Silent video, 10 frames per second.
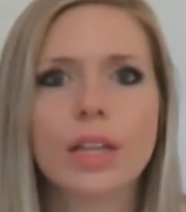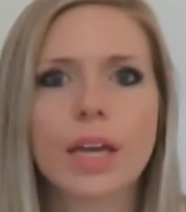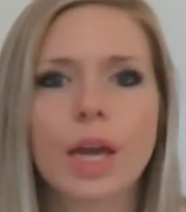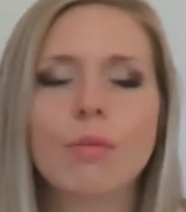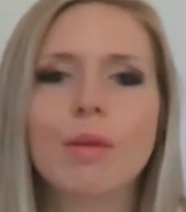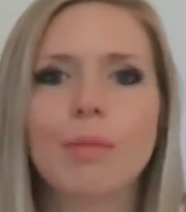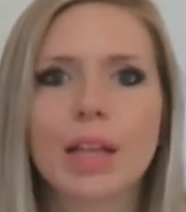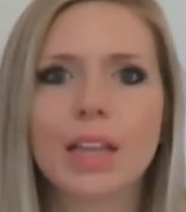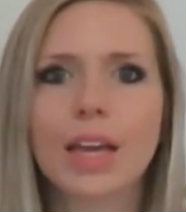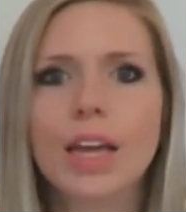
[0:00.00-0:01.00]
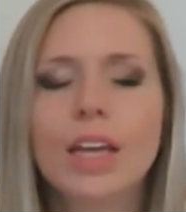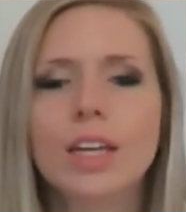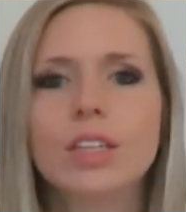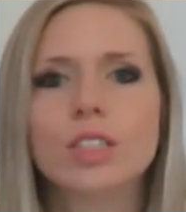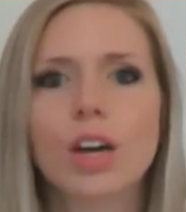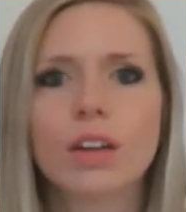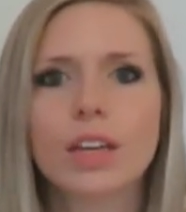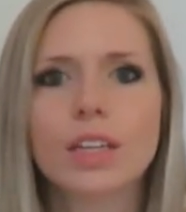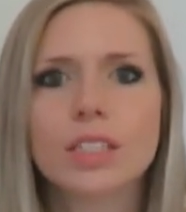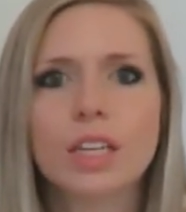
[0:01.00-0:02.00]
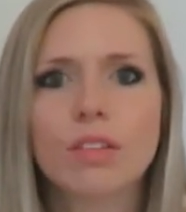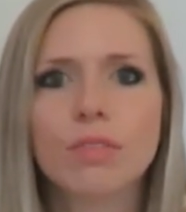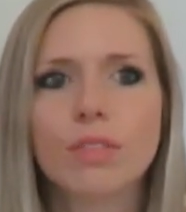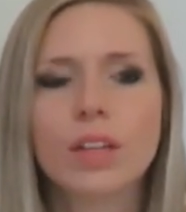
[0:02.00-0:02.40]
like at my belly, talking and stuff,